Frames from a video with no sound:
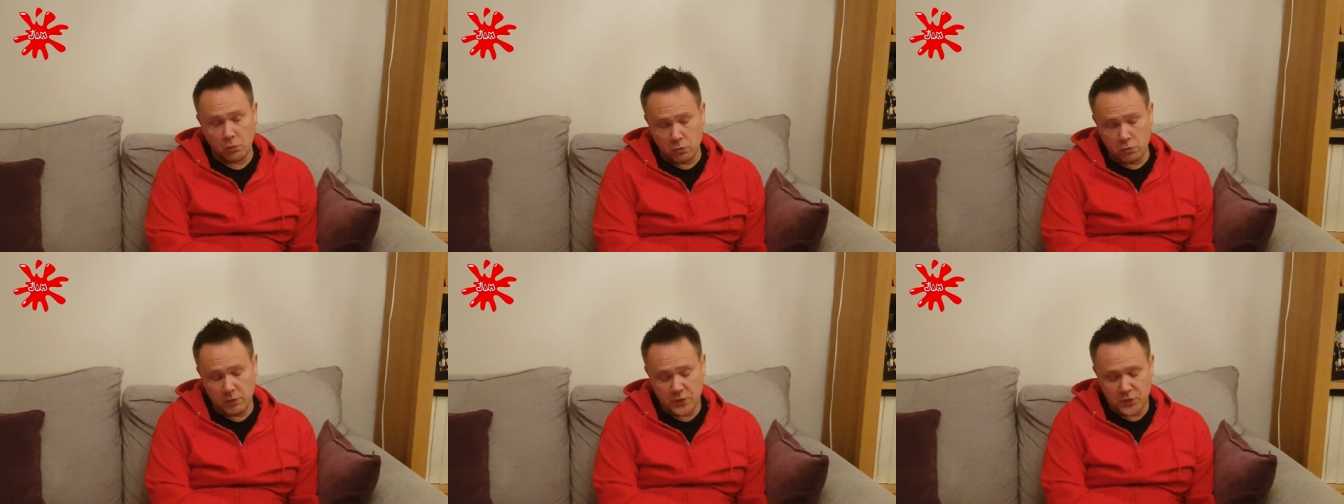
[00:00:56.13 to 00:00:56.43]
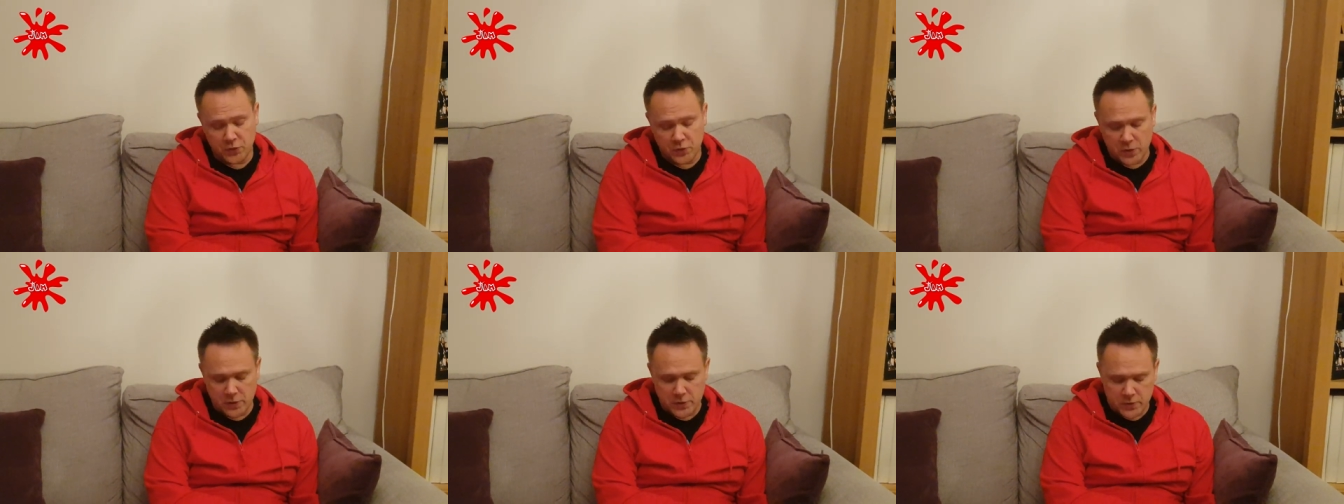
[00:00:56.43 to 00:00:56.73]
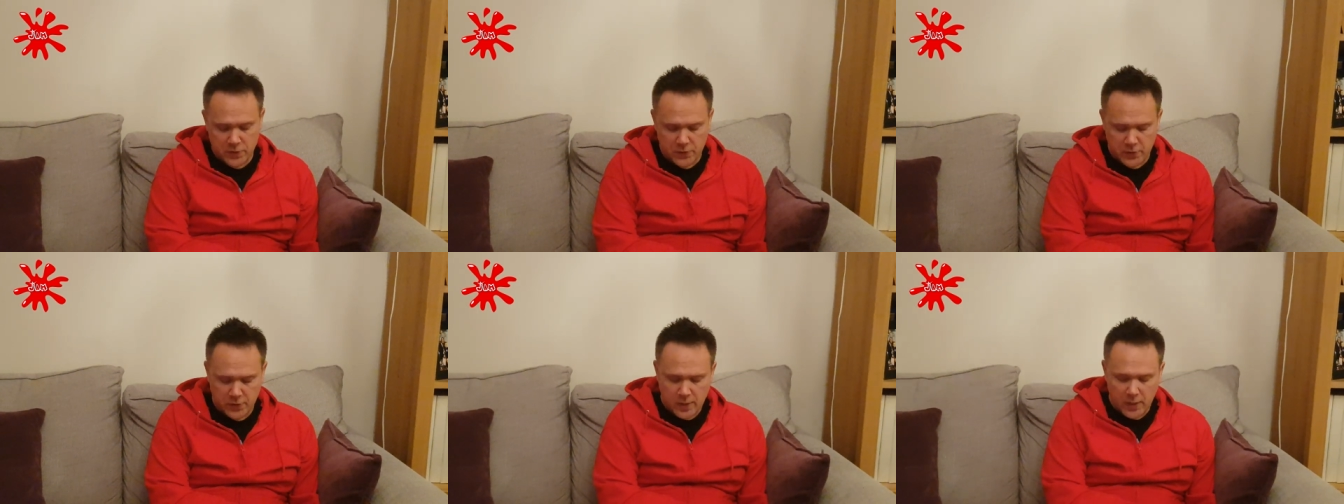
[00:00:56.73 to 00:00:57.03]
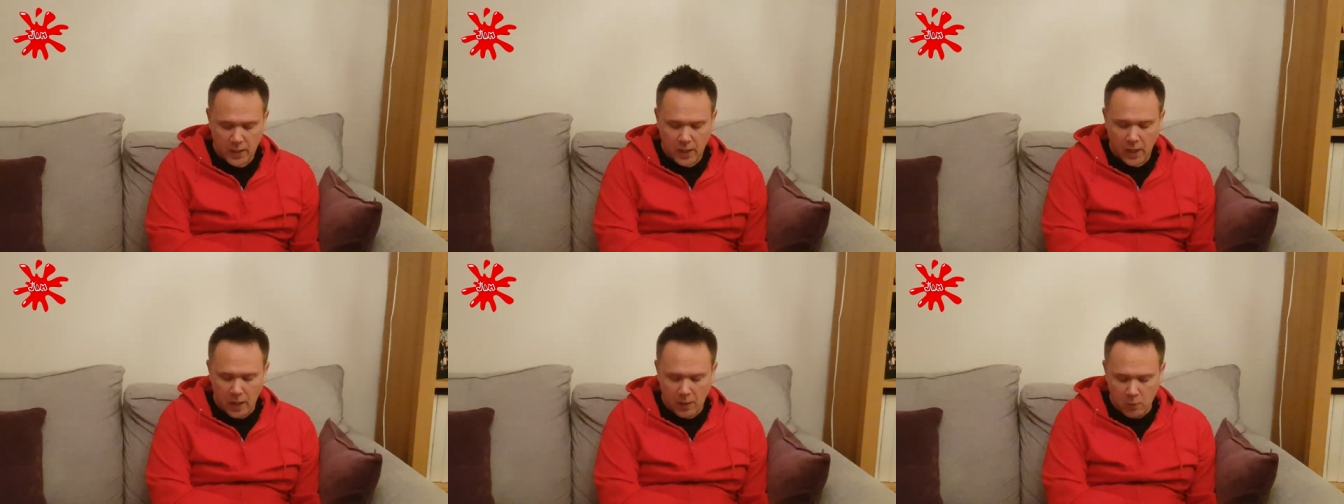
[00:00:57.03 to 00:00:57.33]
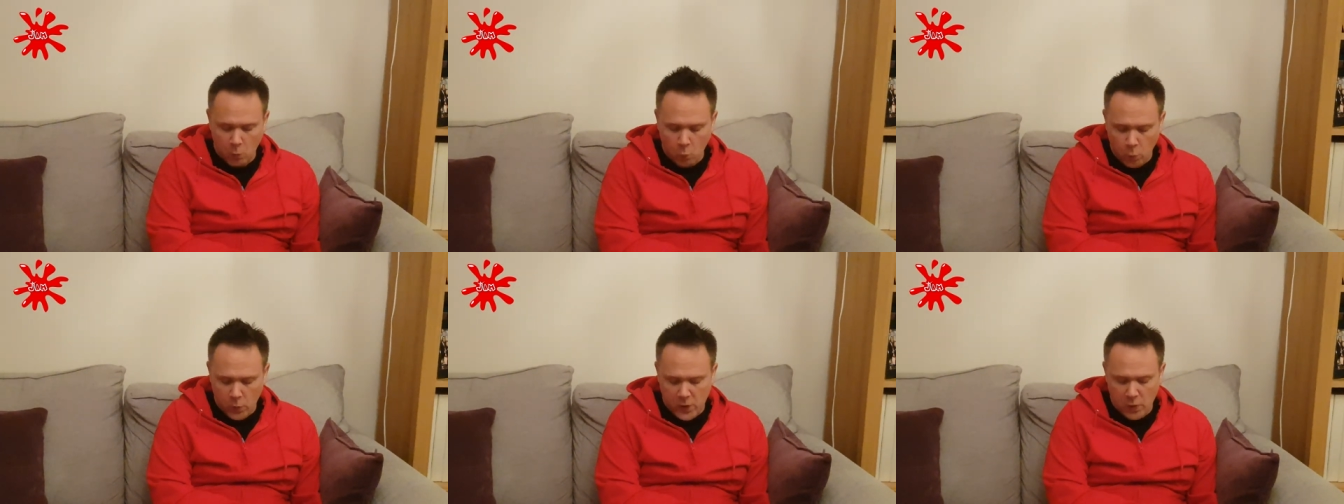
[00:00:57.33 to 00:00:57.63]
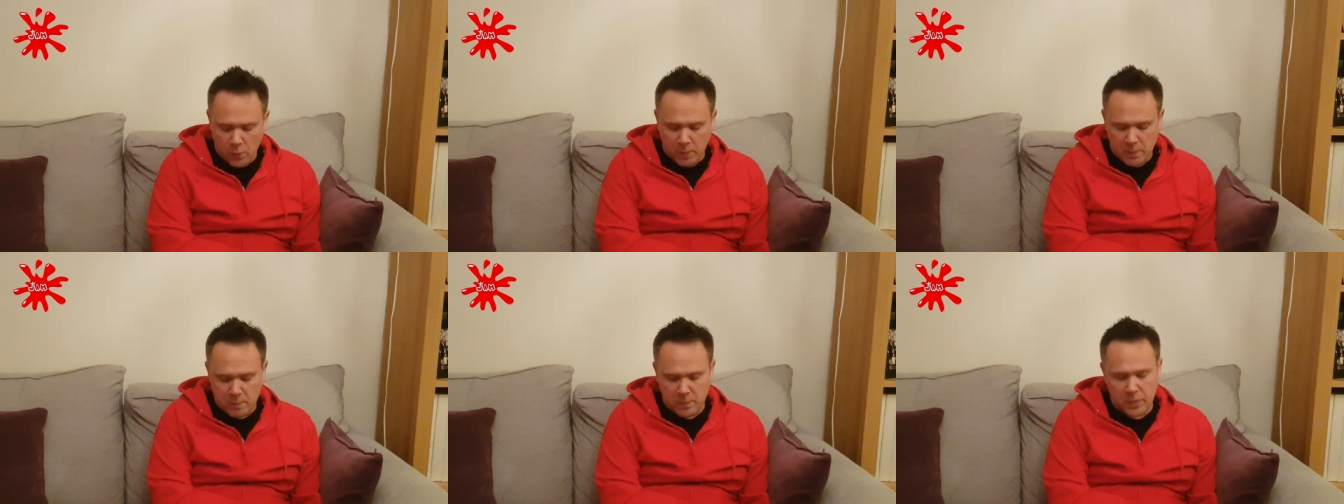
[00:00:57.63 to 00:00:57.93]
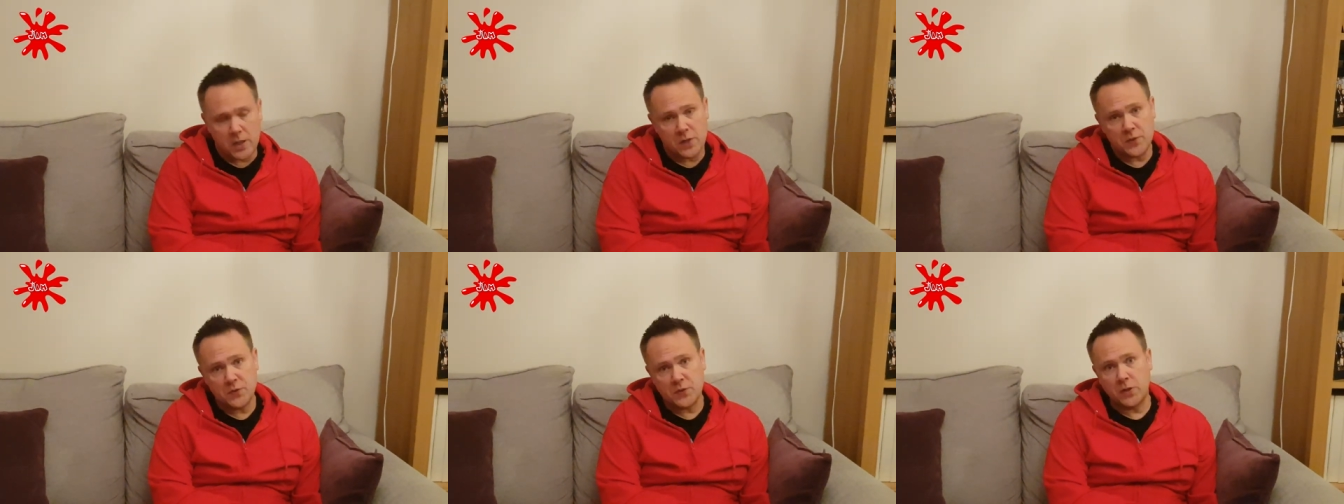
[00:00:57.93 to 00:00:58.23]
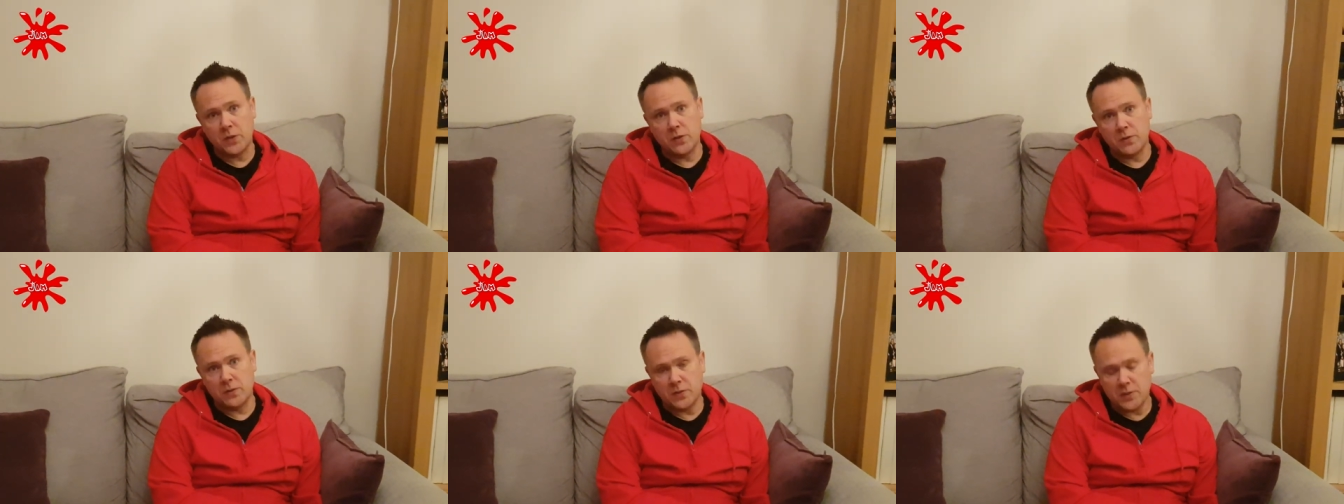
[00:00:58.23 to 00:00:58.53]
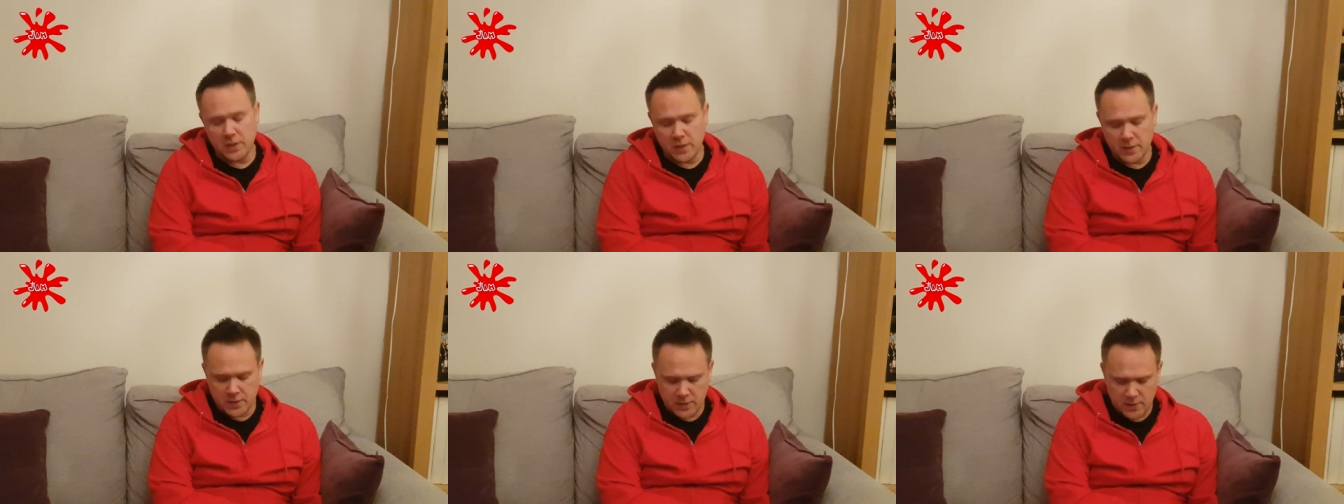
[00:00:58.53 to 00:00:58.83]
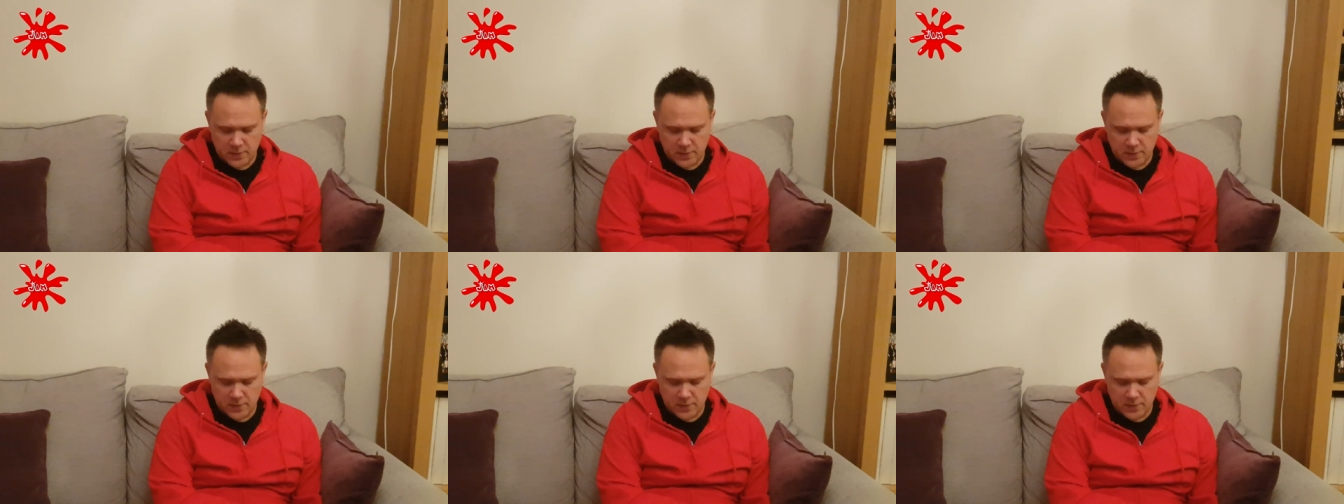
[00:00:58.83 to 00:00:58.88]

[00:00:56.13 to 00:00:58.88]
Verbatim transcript: Christians, will be persecuted.